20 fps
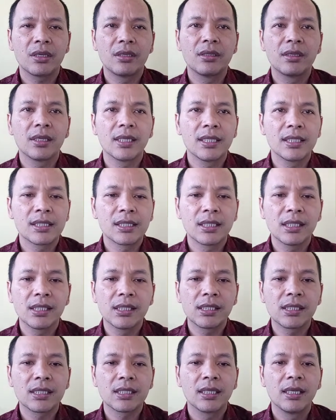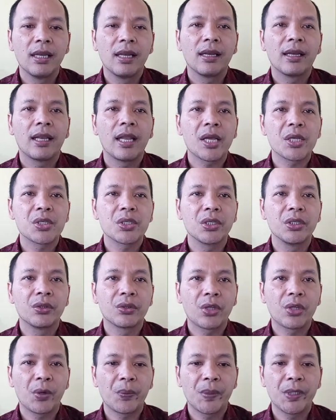analysis, text
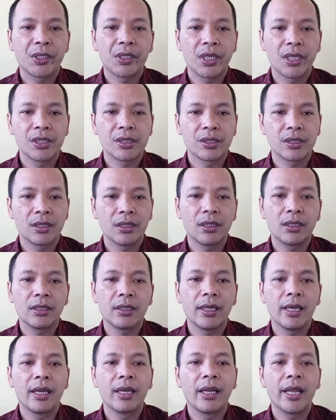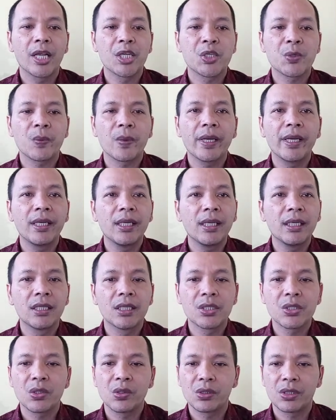interpretation, and explaining the
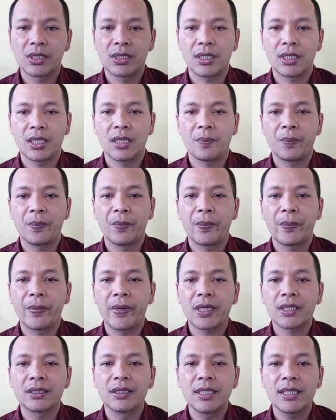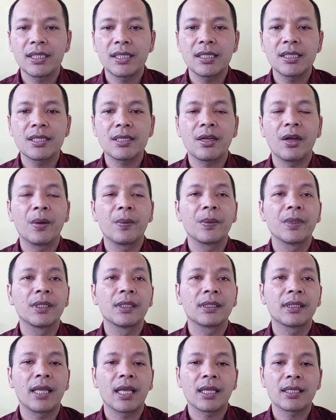social practices of the
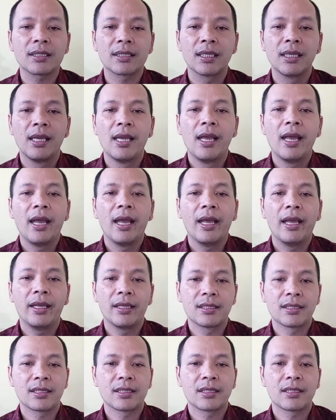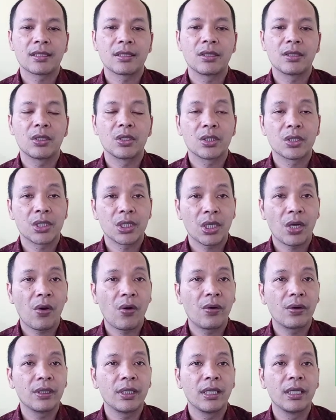text as
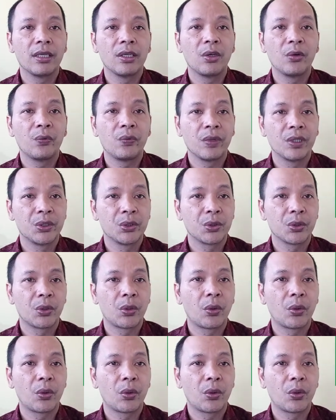shown in Figure